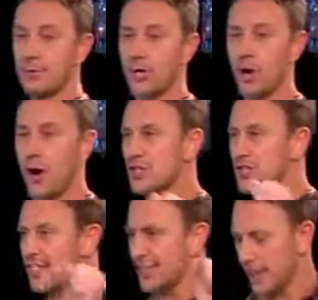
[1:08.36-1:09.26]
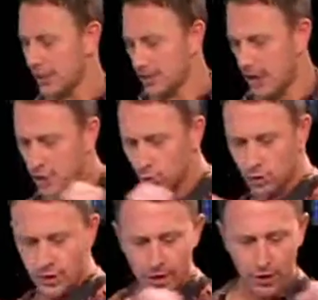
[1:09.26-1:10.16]
you know, Argentine tango, it's all
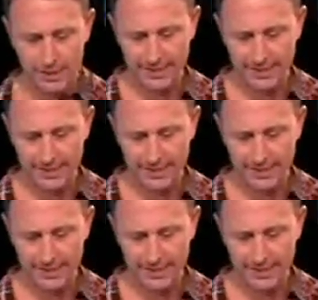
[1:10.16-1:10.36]
done on a